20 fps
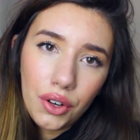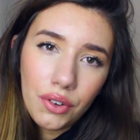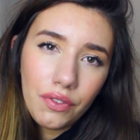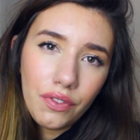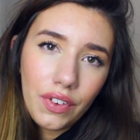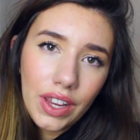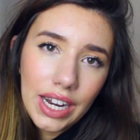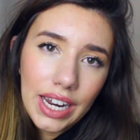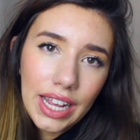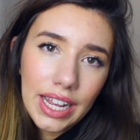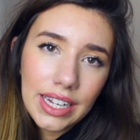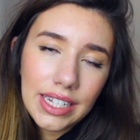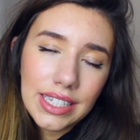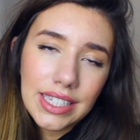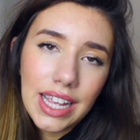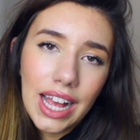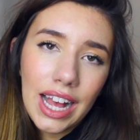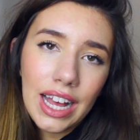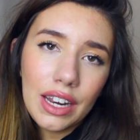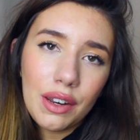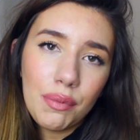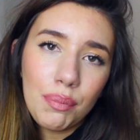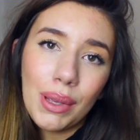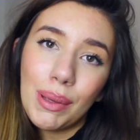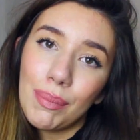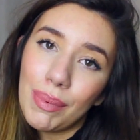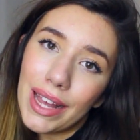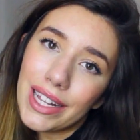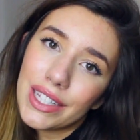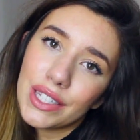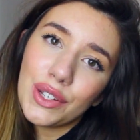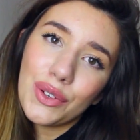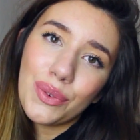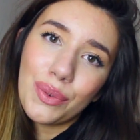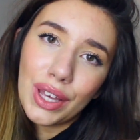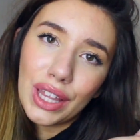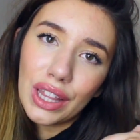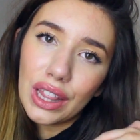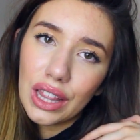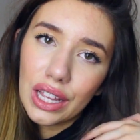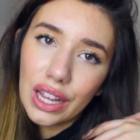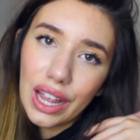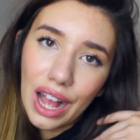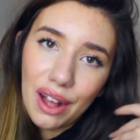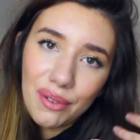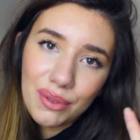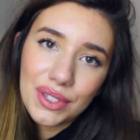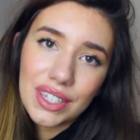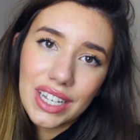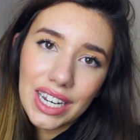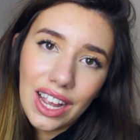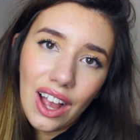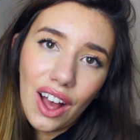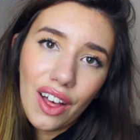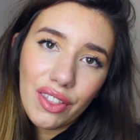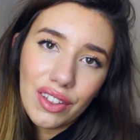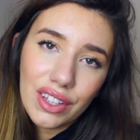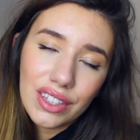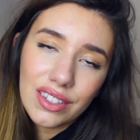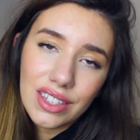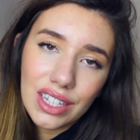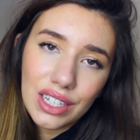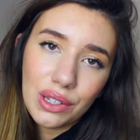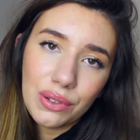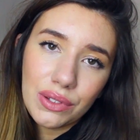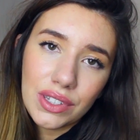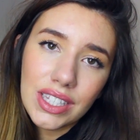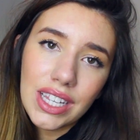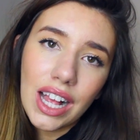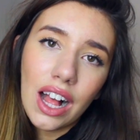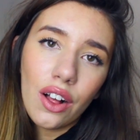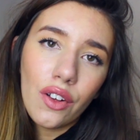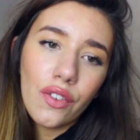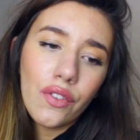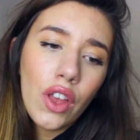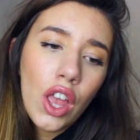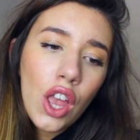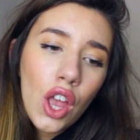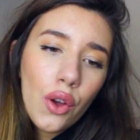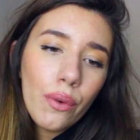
own feelings and be better with counselling others than yourself,